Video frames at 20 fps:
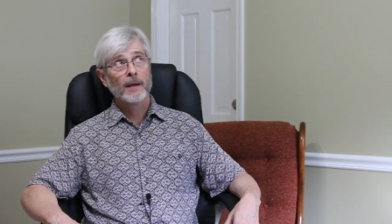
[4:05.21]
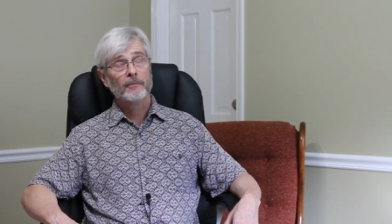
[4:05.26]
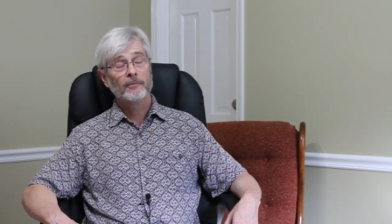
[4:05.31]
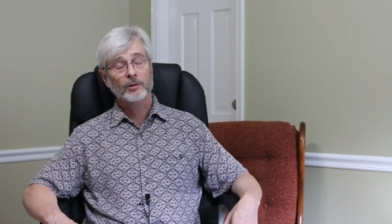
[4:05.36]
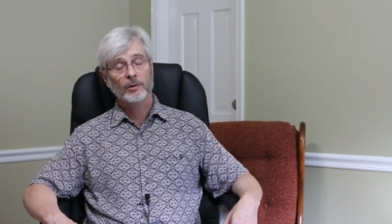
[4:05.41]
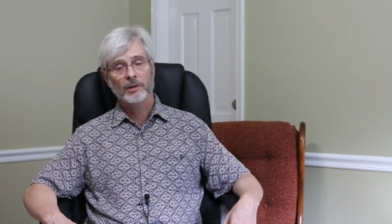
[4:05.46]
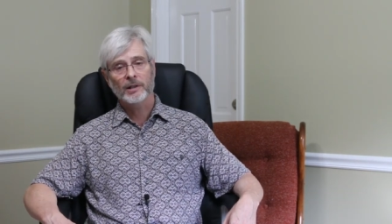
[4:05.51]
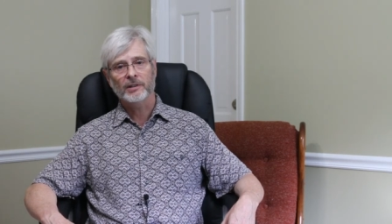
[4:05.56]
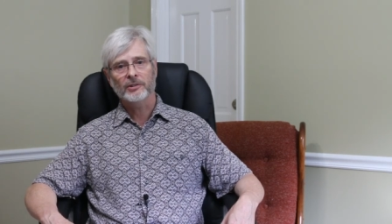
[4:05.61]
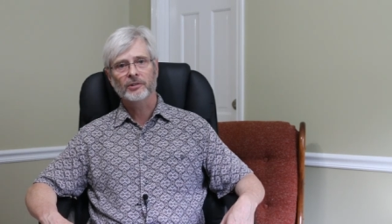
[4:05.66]

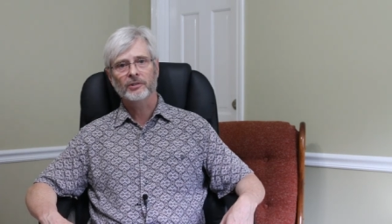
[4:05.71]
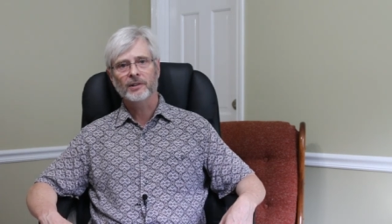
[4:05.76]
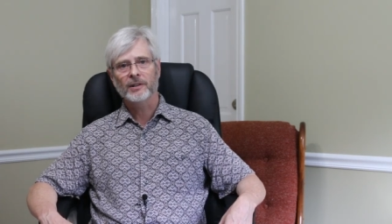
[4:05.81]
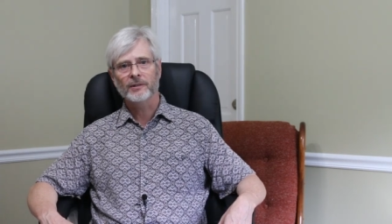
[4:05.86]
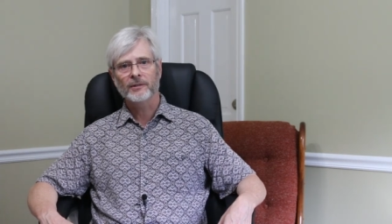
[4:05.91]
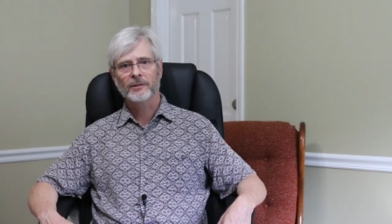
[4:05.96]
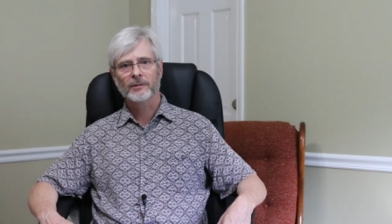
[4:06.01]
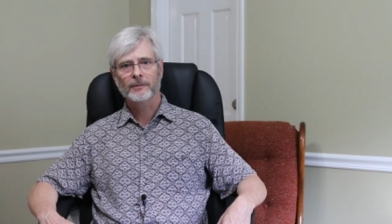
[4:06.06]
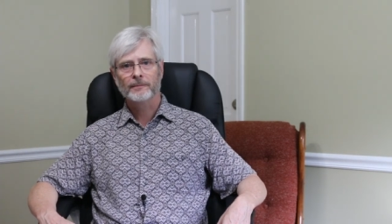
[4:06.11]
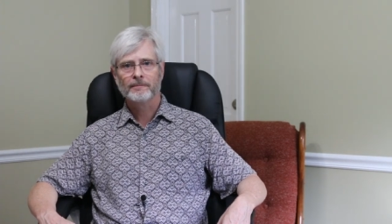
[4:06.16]
For
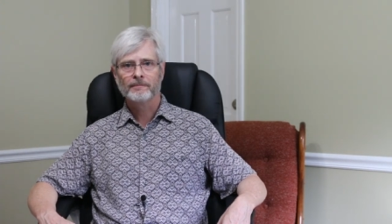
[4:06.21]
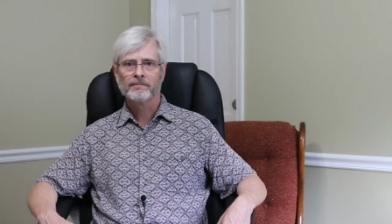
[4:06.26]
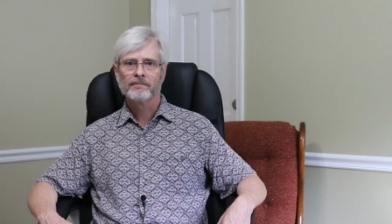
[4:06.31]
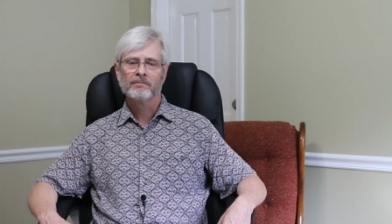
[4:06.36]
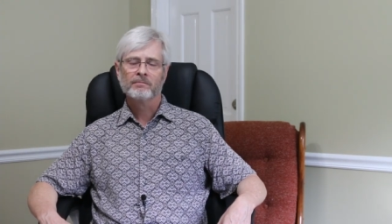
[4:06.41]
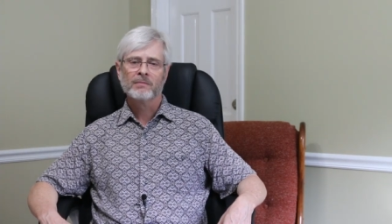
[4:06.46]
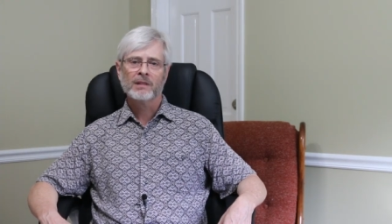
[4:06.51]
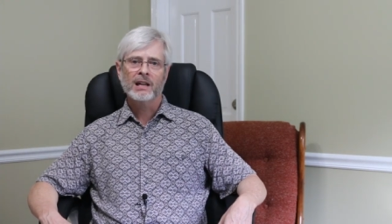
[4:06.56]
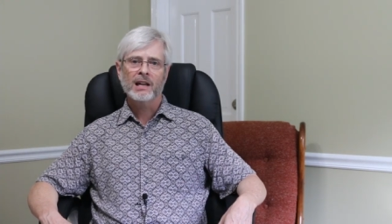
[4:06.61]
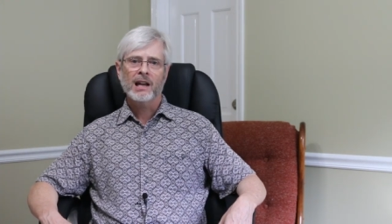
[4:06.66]
instance,
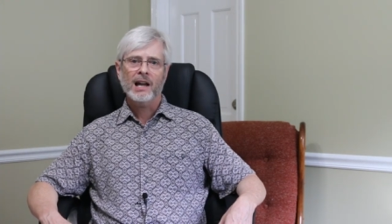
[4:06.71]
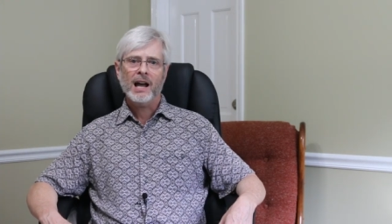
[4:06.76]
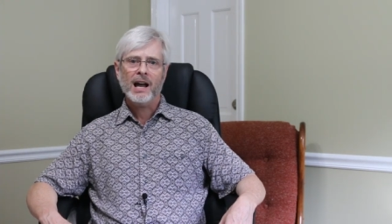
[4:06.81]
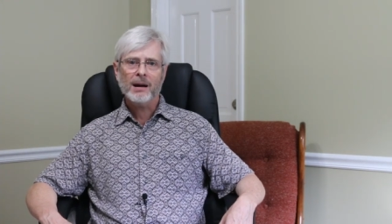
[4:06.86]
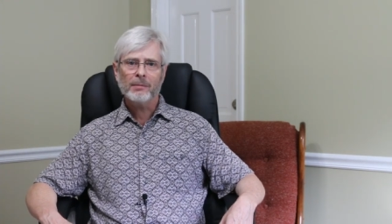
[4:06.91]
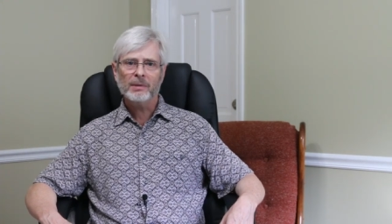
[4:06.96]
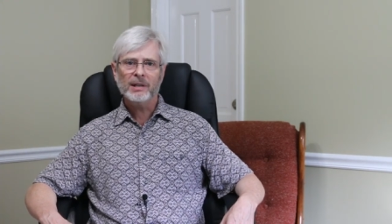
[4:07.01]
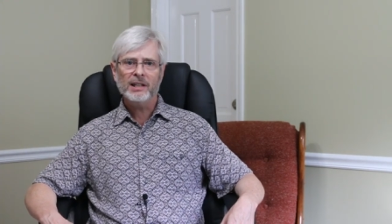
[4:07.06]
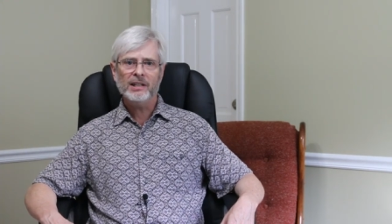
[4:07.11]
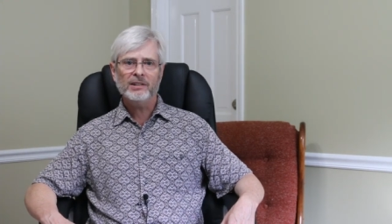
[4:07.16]

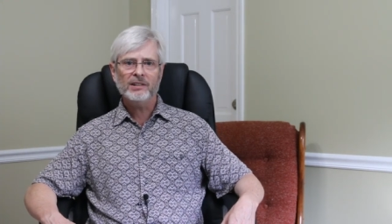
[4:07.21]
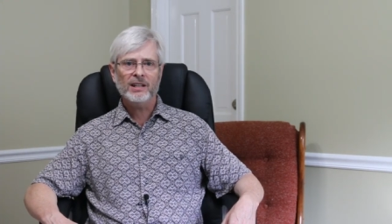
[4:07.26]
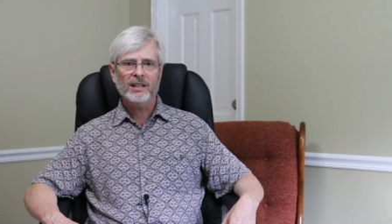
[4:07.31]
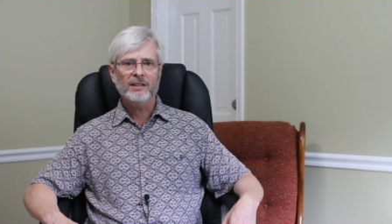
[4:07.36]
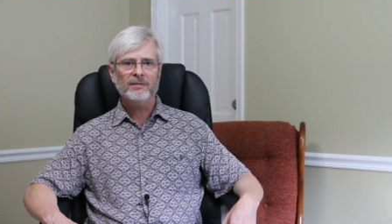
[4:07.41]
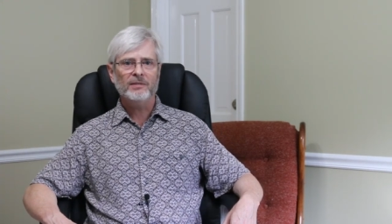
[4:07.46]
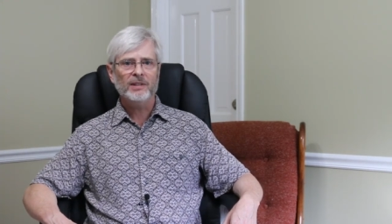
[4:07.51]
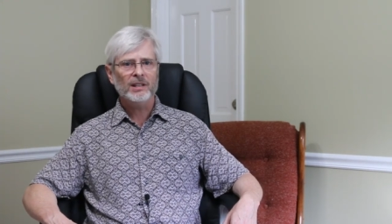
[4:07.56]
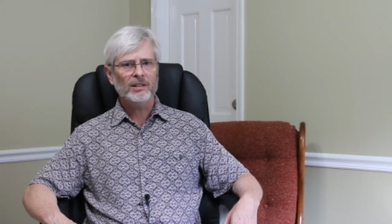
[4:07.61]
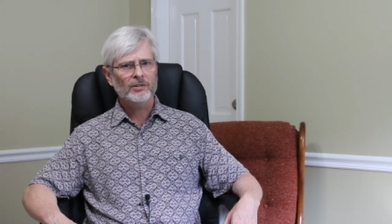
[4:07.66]
how many
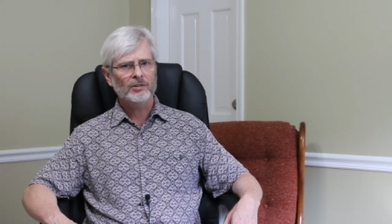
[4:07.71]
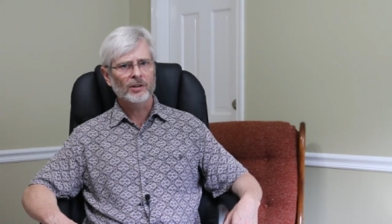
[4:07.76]
TV